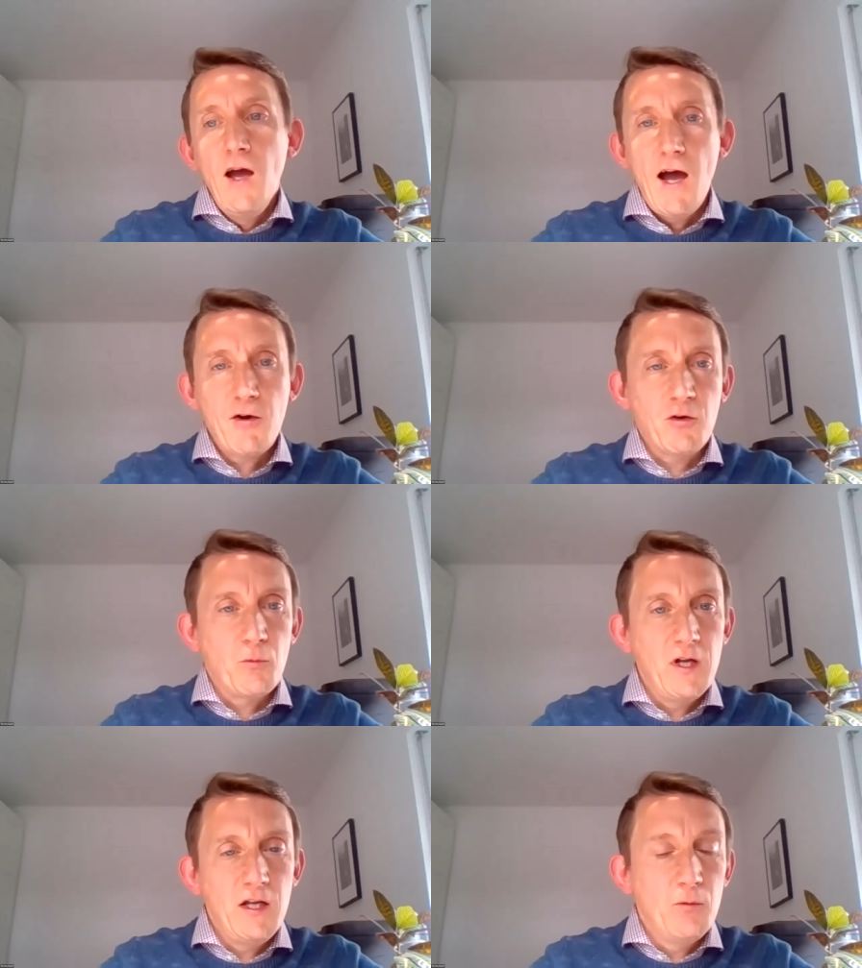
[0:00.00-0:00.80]
how could
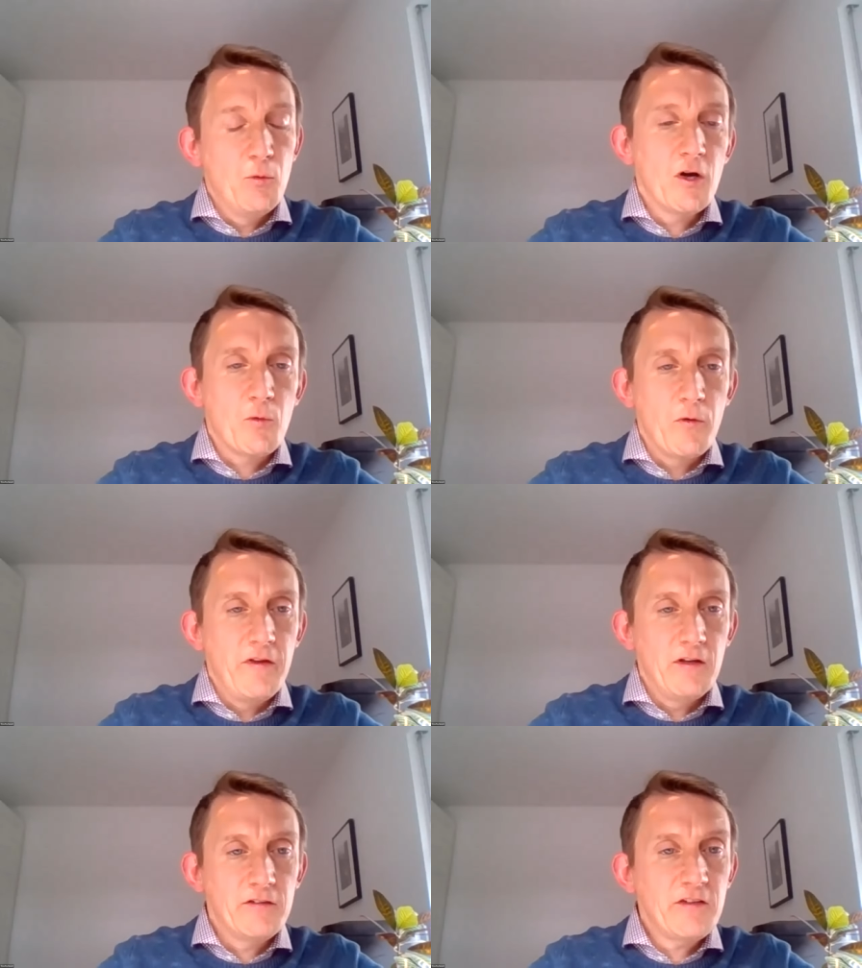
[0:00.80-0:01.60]
we work with
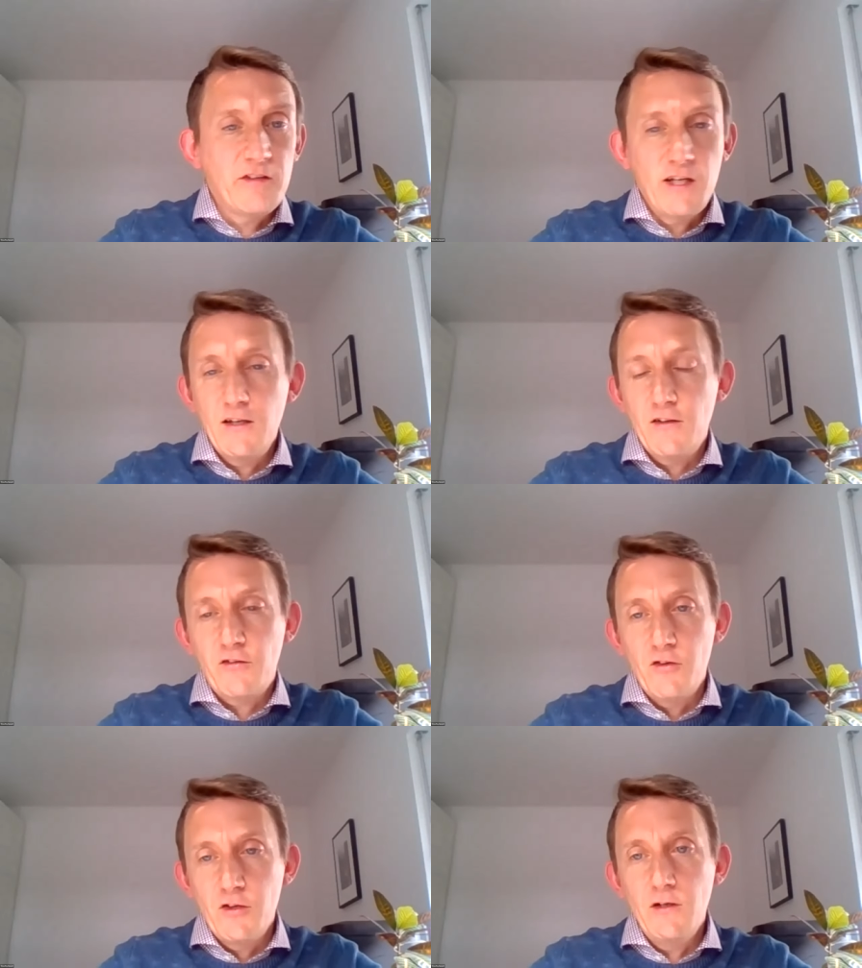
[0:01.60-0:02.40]
the existing
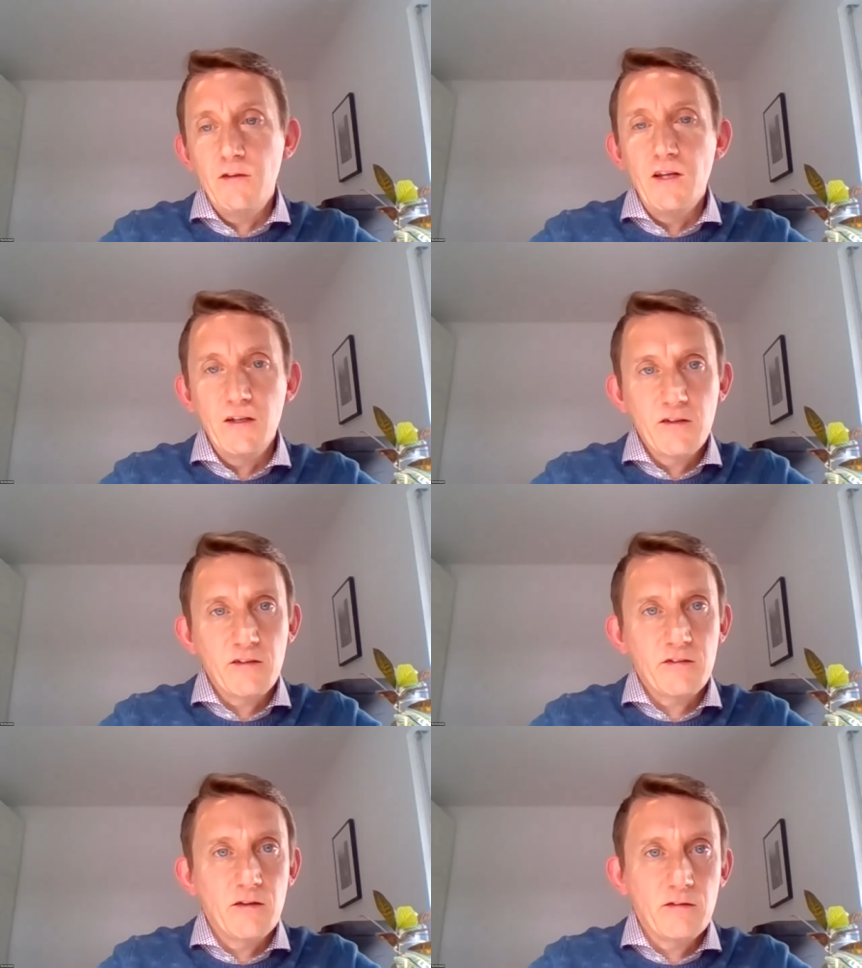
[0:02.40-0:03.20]
industry, the,
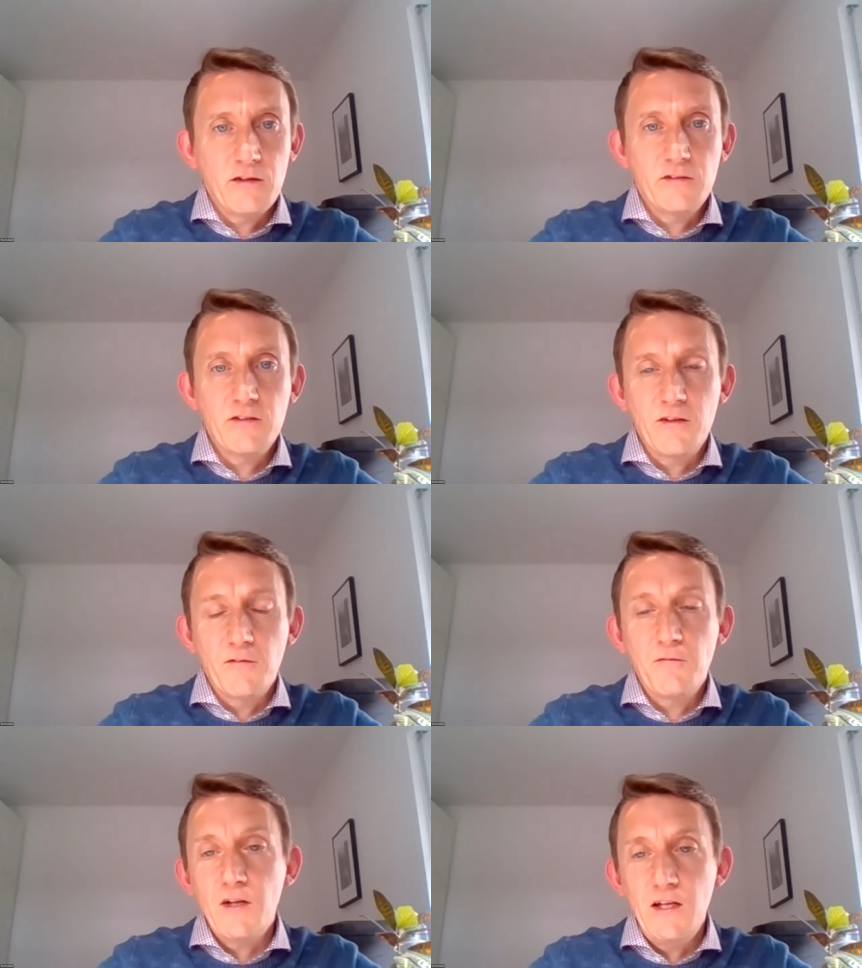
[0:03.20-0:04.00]
exist, the
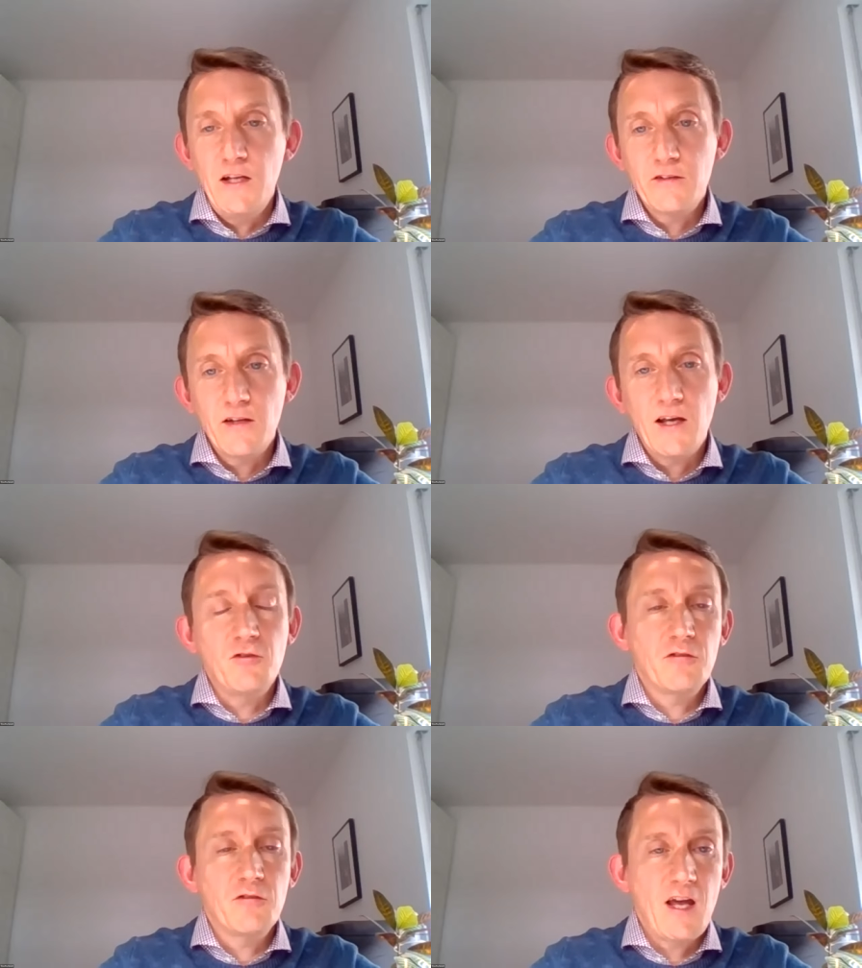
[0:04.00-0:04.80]
existing fleet, as
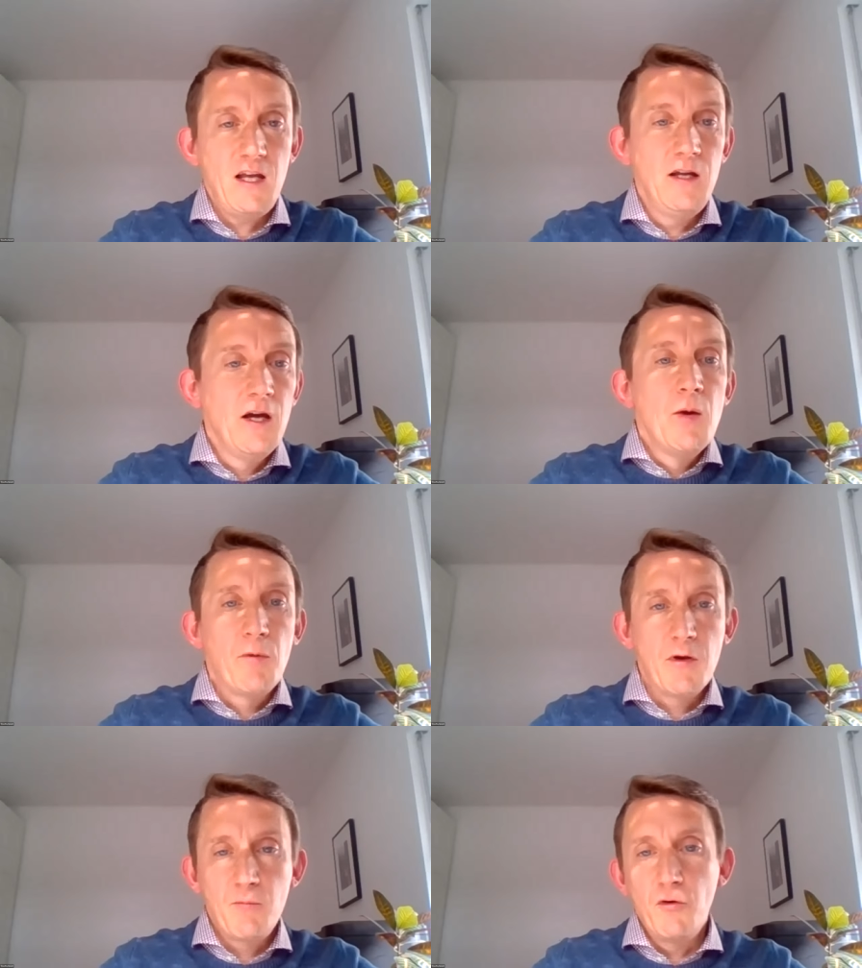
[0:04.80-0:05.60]
you say,
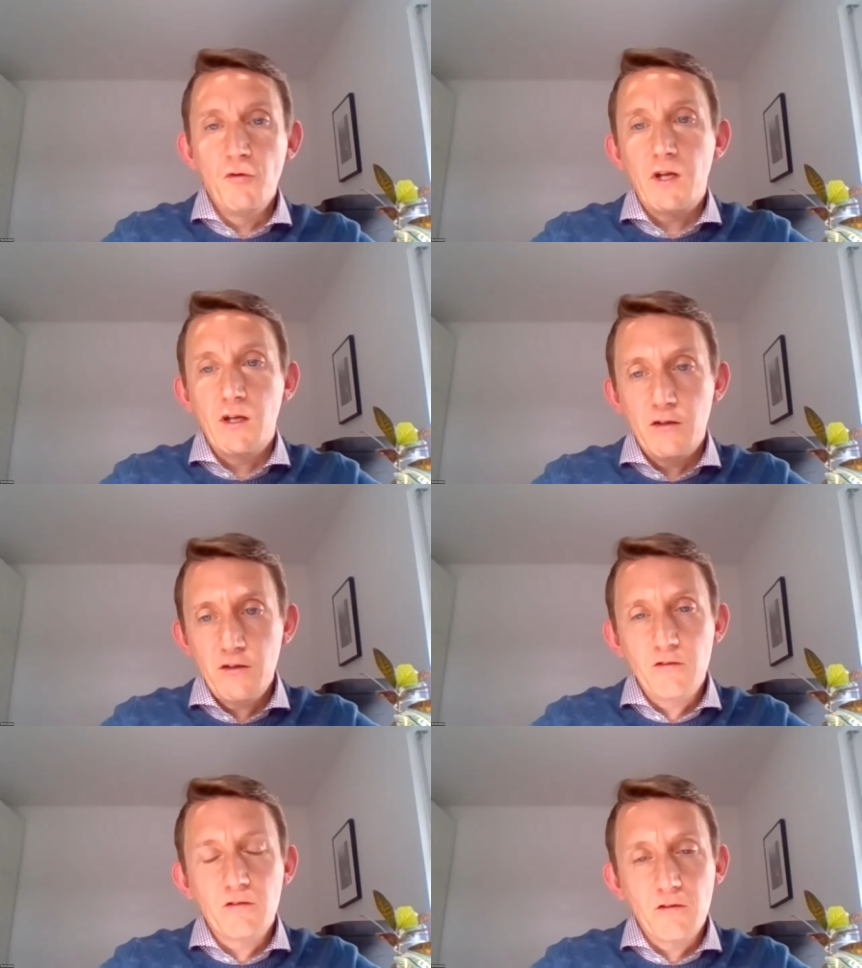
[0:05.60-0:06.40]
but improve the
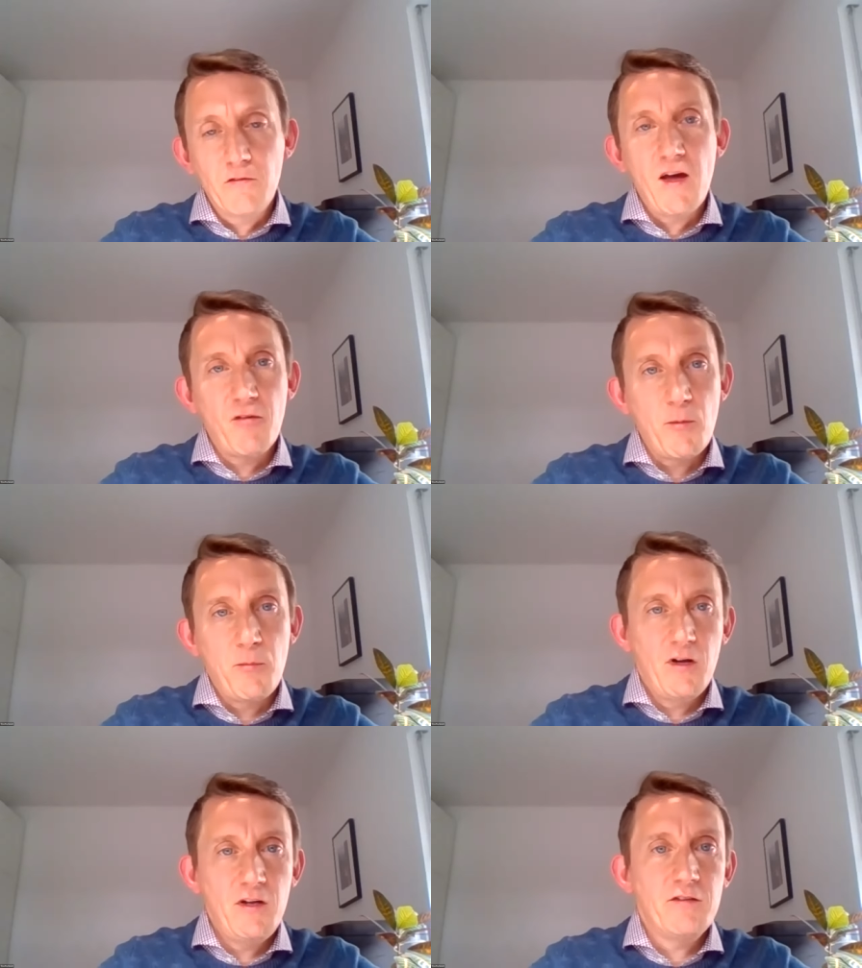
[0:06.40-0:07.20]
conditions of their
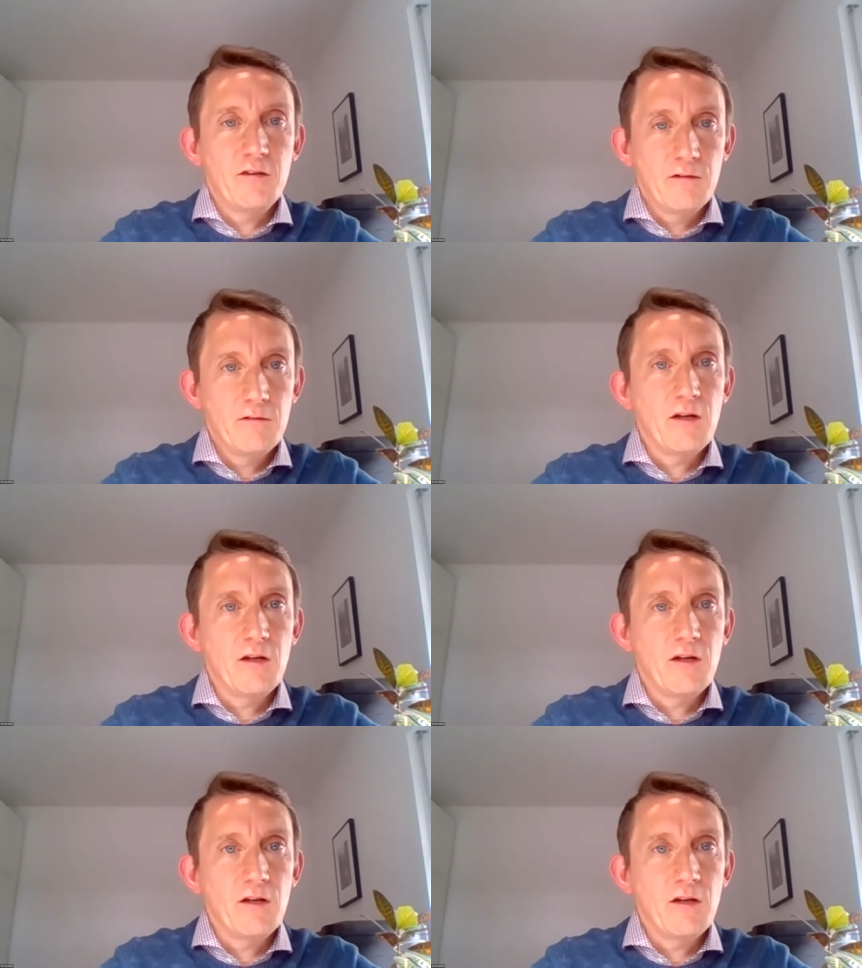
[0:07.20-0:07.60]
operation.